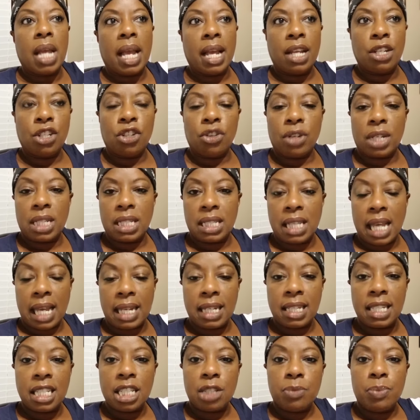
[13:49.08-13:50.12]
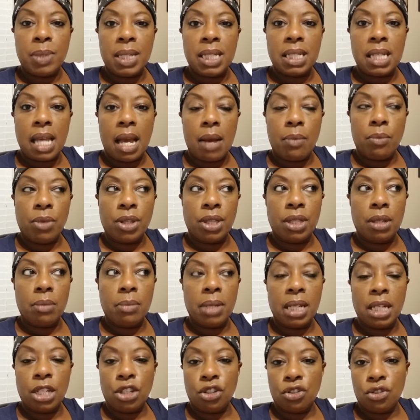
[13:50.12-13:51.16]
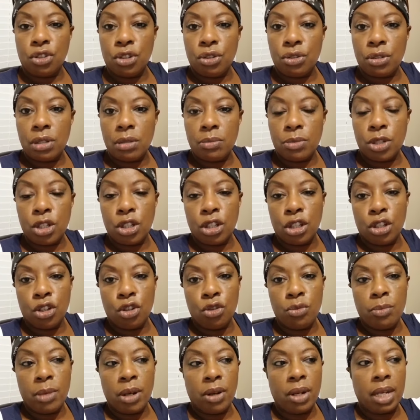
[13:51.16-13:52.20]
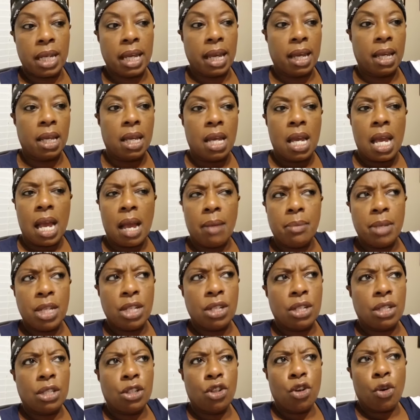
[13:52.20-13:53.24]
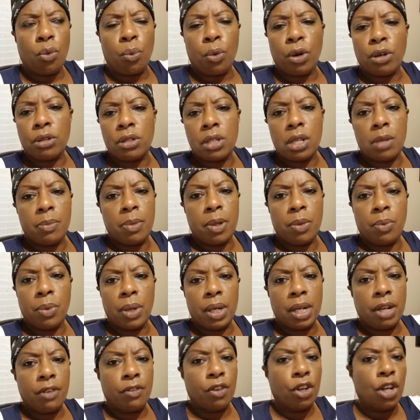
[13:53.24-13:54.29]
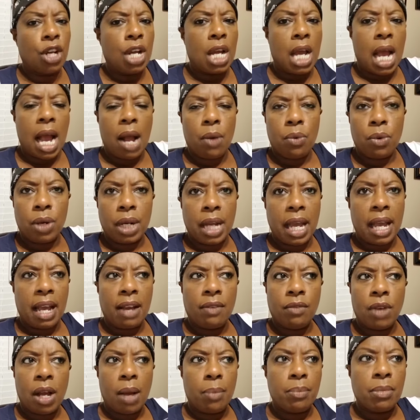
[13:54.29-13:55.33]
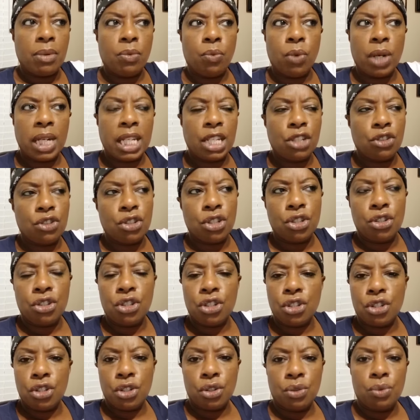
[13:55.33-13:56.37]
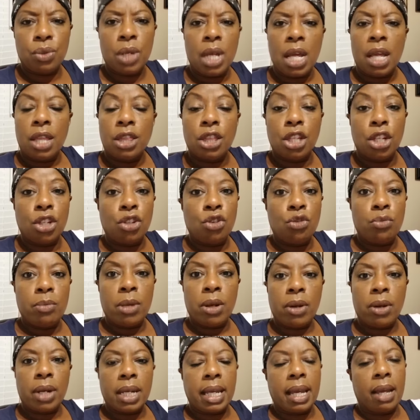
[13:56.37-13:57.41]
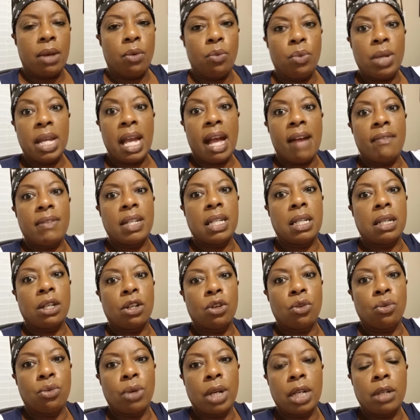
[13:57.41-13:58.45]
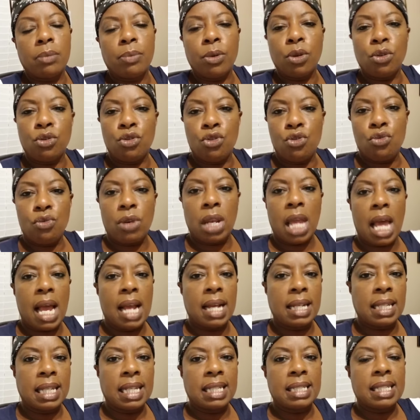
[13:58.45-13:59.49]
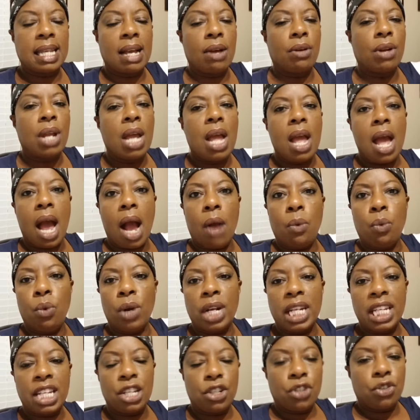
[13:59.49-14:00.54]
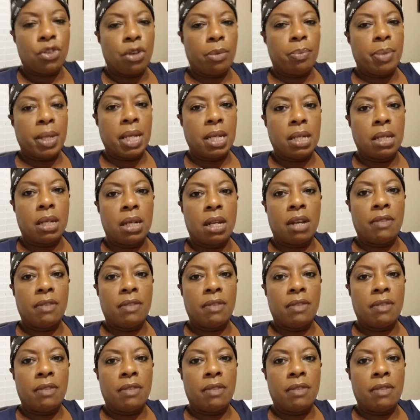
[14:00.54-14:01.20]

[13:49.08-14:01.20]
and you're excited to spend time with them and introduce them to the new Mary Kay. I mean, your words could be whatever. I want to introduce you to the new Mary Kay. We have an incredible new line that's out. I want to get your opinion